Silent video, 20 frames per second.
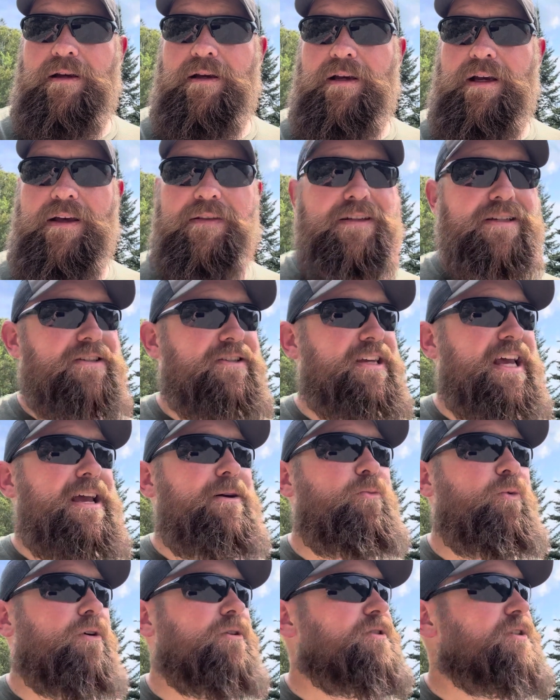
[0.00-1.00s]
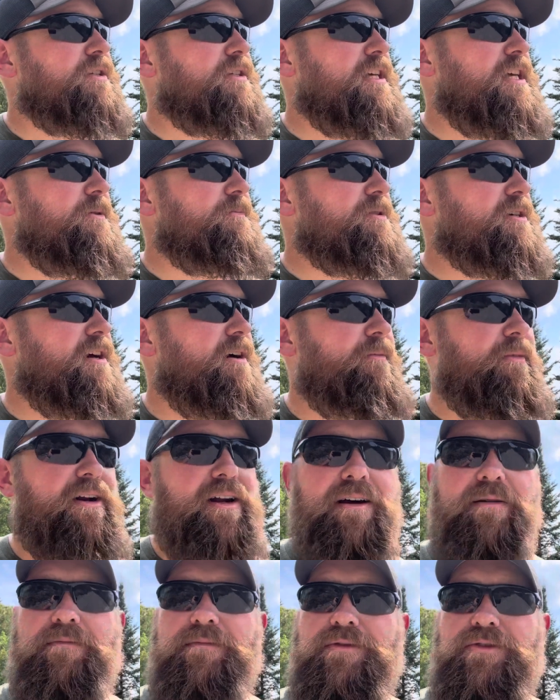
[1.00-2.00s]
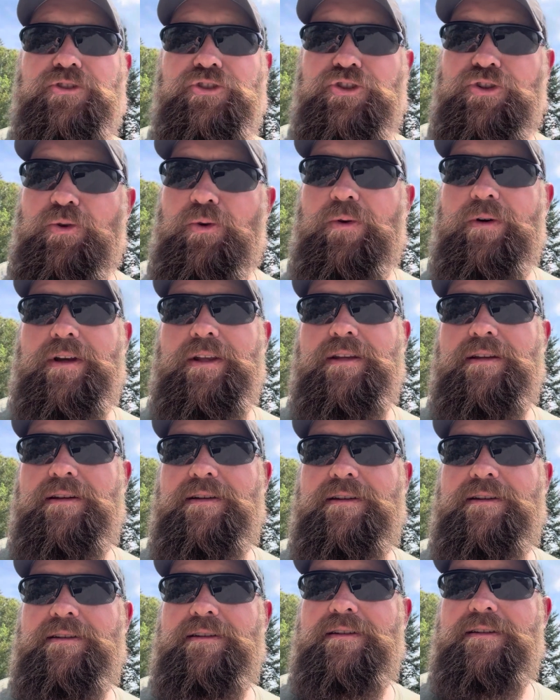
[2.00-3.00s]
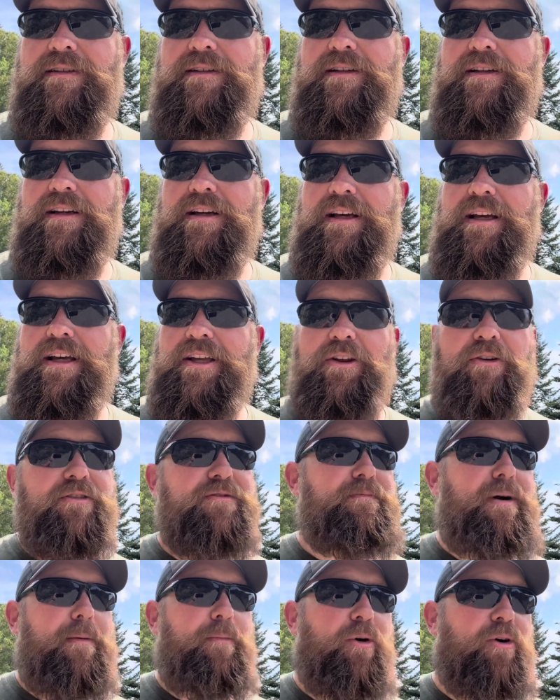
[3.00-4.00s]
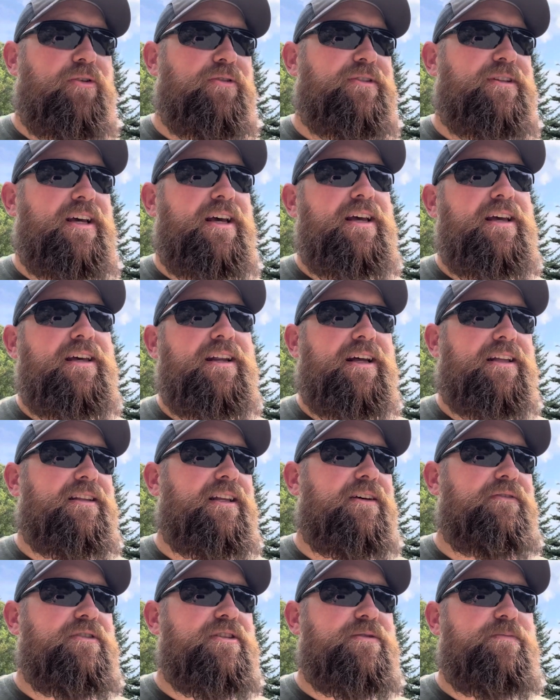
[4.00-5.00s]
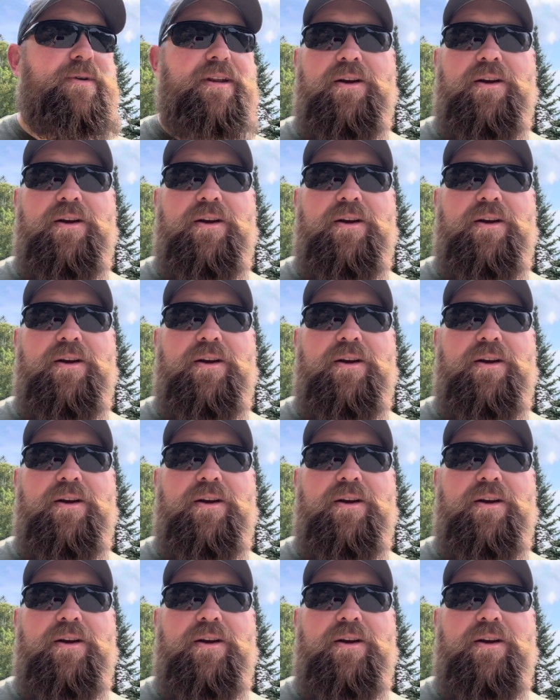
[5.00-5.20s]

And the same word just keeps coming up joy. You know, it's my birthday and I'd love to spend